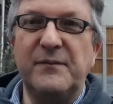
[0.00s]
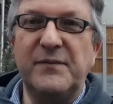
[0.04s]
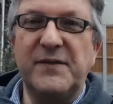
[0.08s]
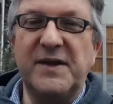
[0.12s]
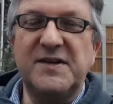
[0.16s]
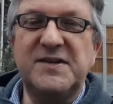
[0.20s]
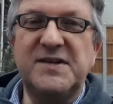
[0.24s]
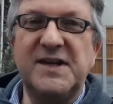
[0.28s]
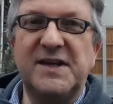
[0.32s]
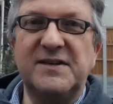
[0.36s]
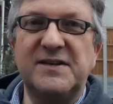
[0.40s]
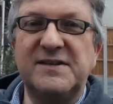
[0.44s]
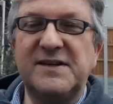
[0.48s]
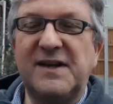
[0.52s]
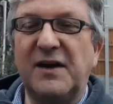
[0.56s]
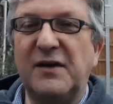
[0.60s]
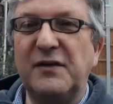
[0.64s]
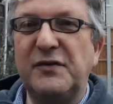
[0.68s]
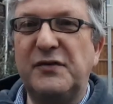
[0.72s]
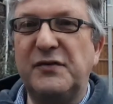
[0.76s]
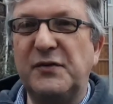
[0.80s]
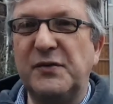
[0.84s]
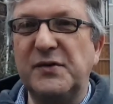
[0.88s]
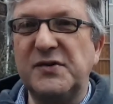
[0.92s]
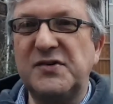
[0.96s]
they tend to go
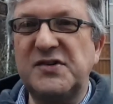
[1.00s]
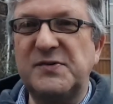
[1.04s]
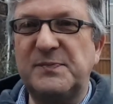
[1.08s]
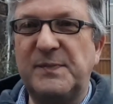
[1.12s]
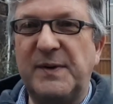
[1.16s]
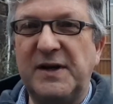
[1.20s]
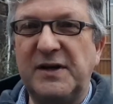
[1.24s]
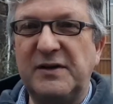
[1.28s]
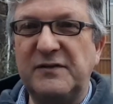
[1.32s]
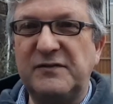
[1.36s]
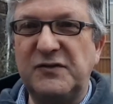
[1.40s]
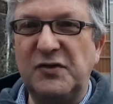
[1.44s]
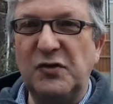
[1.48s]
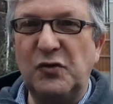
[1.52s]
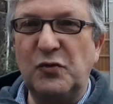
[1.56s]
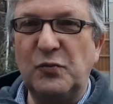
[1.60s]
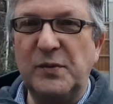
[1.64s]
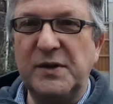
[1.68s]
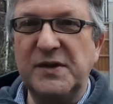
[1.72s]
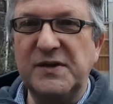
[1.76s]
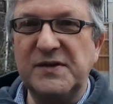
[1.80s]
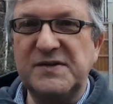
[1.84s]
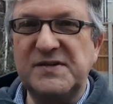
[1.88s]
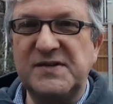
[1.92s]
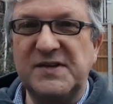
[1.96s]
through a spell of
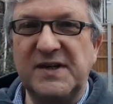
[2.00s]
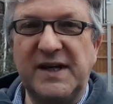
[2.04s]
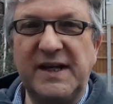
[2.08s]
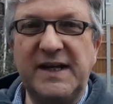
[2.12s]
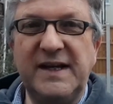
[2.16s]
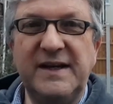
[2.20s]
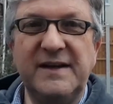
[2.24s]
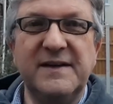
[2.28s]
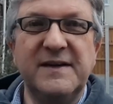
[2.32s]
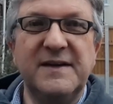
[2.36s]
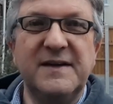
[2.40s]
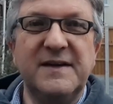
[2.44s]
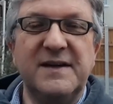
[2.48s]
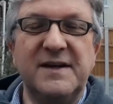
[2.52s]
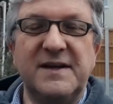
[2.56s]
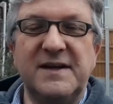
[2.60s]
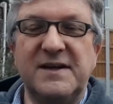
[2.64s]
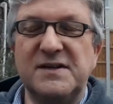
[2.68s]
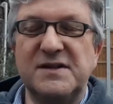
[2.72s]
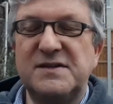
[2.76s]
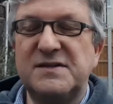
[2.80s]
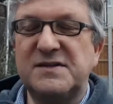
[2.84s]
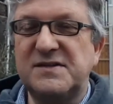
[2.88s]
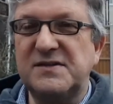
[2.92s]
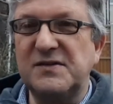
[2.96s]
dormancy, and
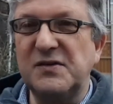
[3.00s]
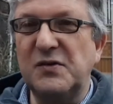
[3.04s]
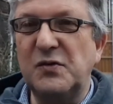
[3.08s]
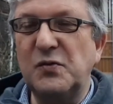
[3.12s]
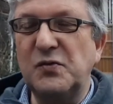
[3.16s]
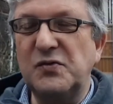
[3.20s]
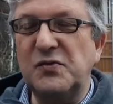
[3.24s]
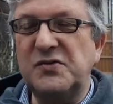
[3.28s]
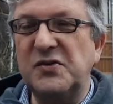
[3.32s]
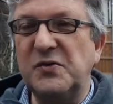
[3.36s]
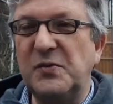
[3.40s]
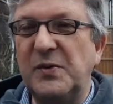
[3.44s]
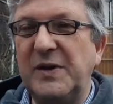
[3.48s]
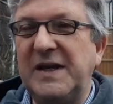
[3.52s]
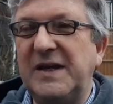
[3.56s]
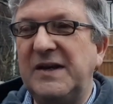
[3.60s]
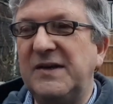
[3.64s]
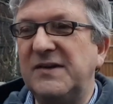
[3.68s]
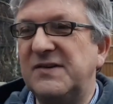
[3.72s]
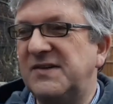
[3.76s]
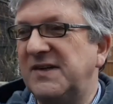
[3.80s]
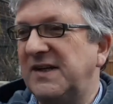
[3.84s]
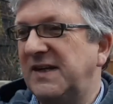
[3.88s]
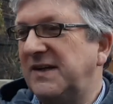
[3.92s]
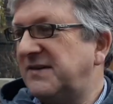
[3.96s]
it's all too
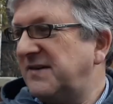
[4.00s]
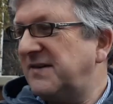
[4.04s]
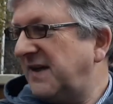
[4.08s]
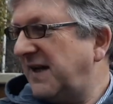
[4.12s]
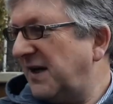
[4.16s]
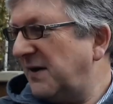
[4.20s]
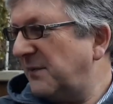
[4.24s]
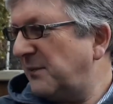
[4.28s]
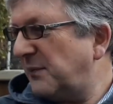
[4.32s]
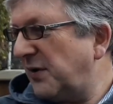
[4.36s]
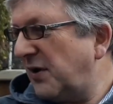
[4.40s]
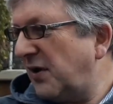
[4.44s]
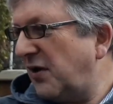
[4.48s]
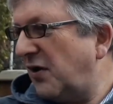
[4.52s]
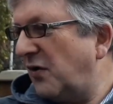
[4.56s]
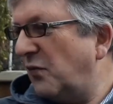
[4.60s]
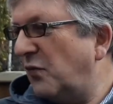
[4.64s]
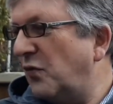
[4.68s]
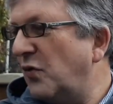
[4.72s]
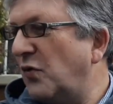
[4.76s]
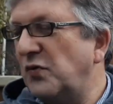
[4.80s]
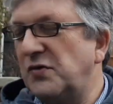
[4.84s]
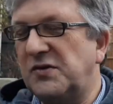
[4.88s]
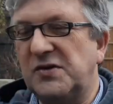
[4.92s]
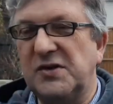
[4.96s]
easy to get a
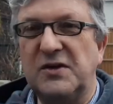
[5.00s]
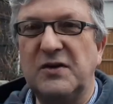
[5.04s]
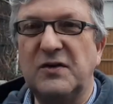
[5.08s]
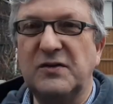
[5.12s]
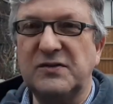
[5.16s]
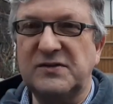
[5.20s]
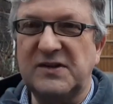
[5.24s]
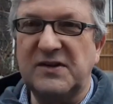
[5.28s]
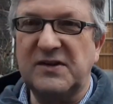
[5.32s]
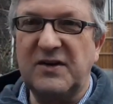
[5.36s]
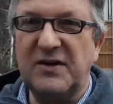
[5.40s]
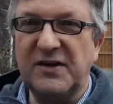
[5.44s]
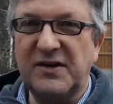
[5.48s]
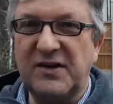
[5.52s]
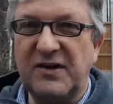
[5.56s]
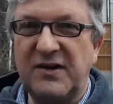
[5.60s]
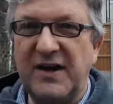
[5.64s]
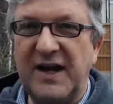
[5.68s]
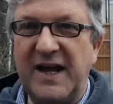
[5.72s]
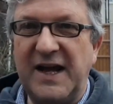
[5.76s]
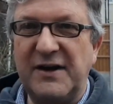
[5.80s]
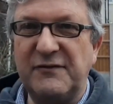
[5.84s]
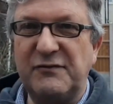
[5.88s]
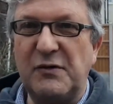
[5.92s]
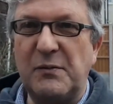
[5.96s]
plant waterlogged like
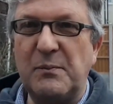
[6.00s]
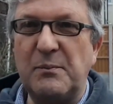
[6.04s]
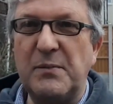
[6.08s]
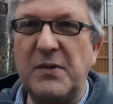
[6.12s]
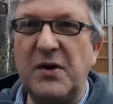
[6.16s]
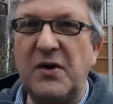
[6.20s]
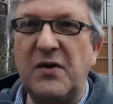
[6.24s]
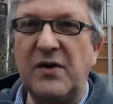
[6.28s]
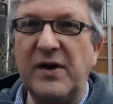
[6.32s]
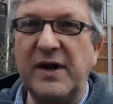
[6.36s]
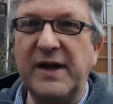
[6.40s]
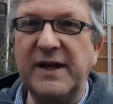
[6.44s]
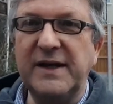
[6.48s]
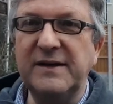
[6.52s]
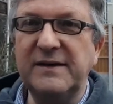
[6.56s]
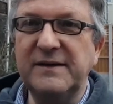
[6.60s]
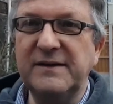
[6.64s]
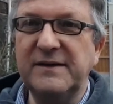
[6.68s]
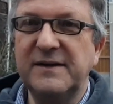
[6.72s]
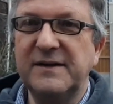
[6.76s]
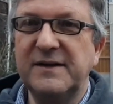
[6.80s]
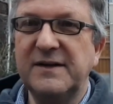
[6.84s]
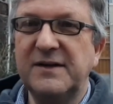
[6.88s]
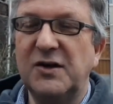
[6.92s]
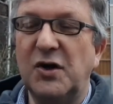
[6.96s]
I have on mine,
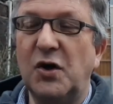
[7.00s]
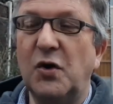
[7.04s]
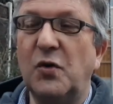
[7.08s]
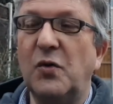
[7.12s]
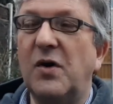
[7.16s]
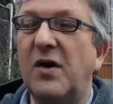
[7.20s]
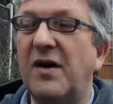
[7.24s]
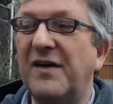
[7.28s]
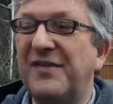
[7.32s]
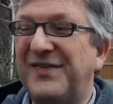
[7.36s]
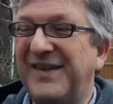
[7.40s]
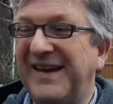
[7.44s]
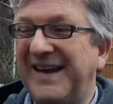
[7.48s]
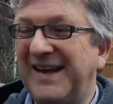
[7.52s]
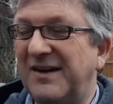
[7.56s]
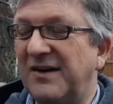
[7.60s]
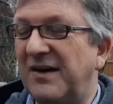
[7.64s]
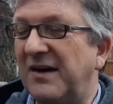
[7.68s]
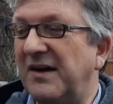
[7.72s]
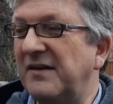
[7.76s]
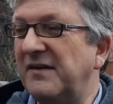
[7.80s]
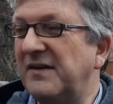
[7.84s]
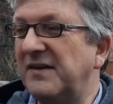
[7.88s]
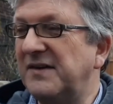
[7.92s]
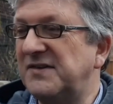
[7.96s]
or I think
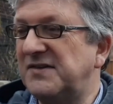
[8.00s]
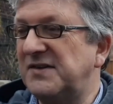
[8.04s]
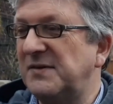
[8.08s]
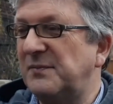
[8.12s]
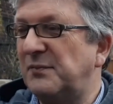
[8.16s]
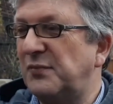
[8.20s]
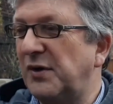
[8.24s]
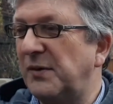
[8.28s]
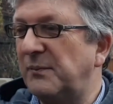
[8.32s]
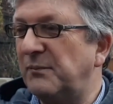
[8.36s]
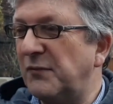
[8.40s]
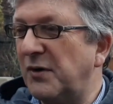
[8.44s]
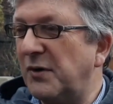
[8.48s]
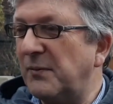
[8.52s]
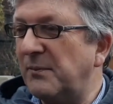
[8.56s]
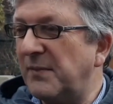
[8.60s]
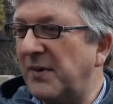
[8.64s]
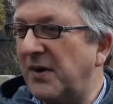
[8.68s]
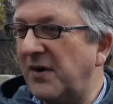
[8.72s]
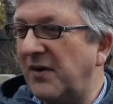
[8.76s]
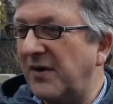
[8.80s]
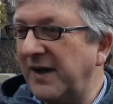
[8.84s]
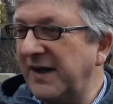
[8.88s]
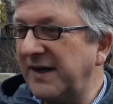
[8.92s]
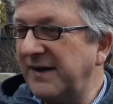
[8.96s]
there's a problem on
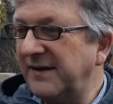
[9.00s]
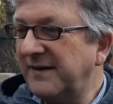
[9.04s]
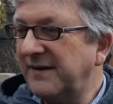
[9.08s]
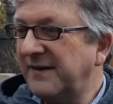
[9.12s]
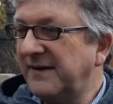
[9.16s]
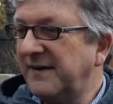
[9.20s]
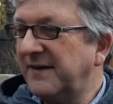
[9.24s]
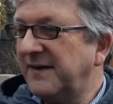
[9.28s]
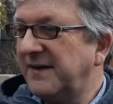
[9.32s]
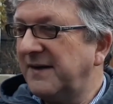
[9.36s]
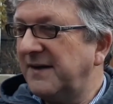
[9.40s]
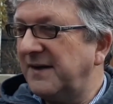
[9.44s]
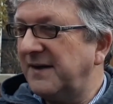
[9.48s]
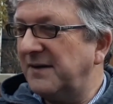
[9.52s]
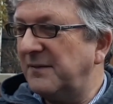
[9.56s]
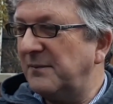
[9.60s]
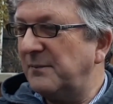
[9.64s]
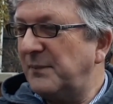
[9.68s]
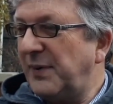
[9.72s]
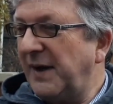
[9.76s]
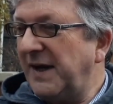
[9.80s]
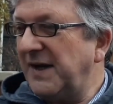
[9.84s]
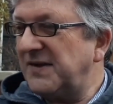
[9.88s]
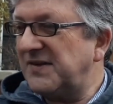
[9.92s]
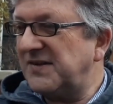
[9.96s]
mine.
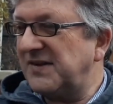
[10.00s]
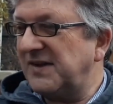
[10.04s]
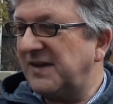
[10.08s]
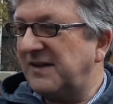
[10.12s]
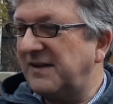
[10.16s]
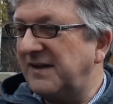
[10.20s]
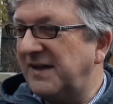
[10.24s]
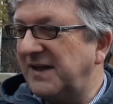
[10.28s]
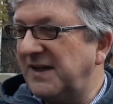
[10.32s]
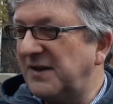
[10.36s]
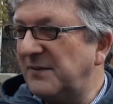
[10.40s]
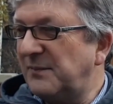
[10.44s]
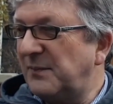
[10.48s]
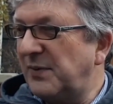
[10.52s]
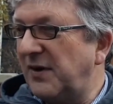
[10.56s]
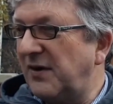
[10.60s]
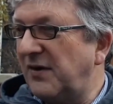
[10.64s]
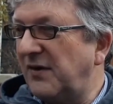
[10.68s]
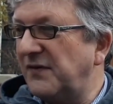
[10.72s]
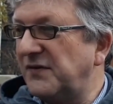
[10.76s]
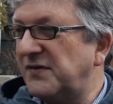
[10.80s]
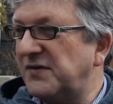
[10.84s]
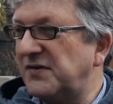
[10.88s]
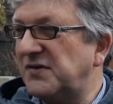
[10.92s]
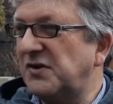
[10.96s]
And basically the
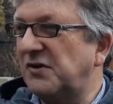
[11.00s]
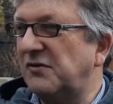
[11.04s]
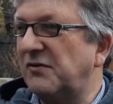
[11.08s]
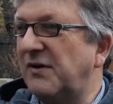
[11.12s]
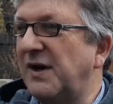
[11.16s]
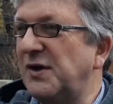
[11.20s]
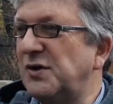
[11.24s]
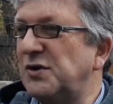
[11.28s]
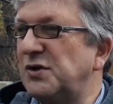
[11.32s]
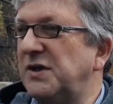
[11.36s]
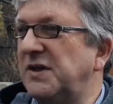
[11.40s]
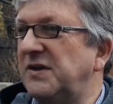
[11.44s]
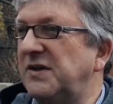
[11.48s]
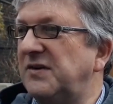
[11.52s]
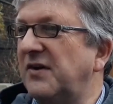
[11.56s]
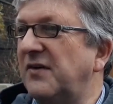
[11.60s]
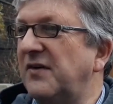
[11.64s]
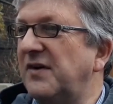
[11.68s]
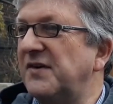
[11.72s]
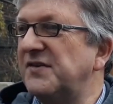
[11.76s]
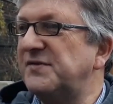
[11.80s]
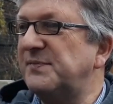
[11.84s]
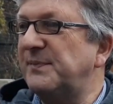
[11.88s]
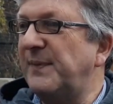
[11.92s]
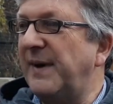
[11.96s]
plant just gradually
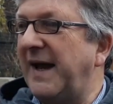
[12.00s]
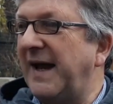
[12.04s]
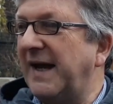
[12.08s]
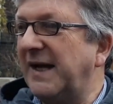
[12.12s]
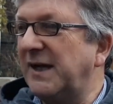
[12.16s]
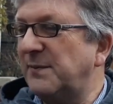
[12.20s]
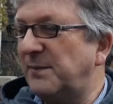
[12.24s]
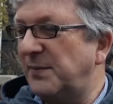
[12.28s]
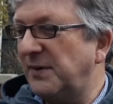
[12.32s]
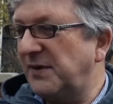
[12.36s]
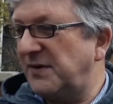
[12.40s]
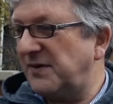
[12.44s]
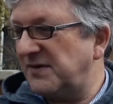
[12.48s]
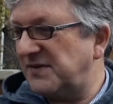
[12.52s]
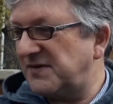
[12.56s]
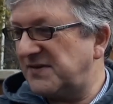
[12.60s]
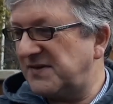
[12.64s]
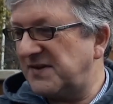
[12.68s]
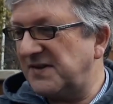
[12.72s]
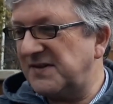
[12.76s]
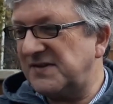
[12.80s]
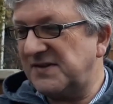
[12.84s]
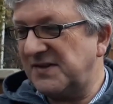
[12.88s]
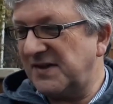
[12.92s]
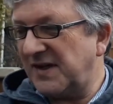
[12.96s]
dies back
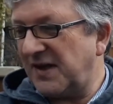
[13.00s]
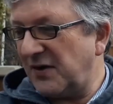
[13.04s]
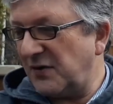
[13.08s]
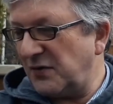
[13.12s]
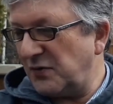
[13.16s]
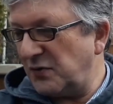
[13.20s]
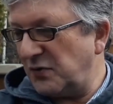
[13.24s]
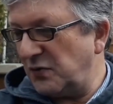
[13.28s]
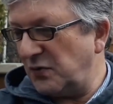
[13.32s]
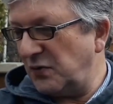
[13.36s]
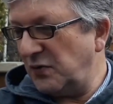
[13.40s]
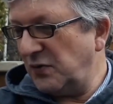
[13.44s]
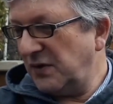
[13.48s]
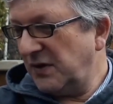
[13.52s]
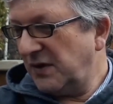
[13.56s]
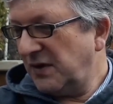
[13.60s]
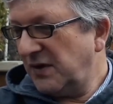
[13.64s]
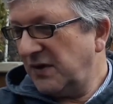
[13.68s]
because there's no